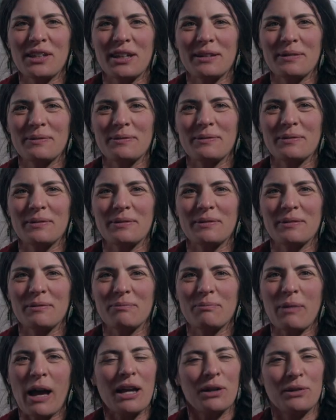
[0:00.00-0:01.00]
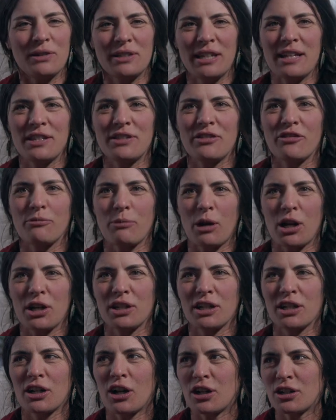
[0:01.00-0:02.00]
a biointensive
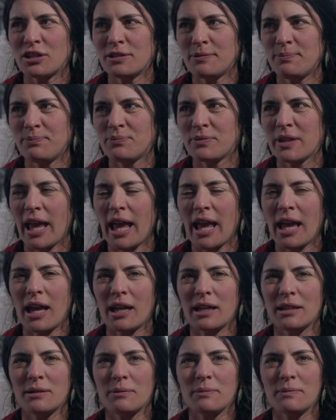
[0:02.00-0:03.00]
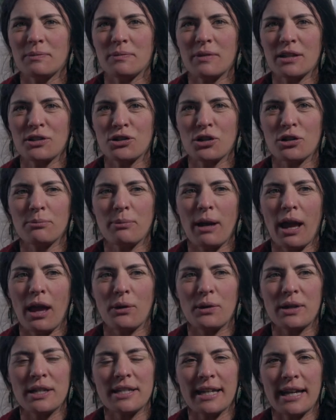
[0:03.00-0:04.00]
market garden and the term
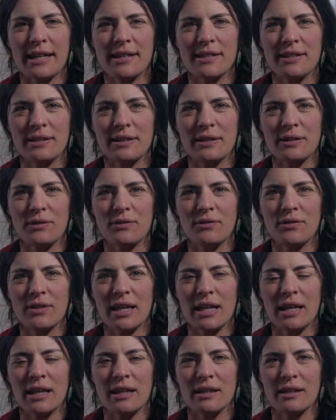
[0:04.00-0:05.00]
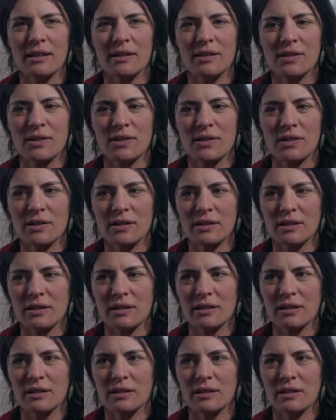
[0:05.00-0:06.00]
biointensive is
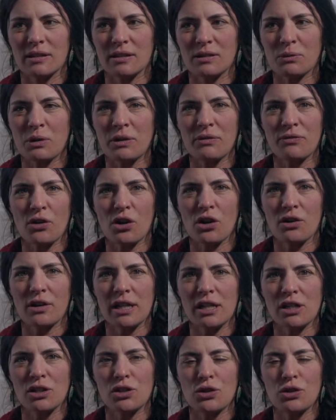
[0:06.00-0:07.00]
referring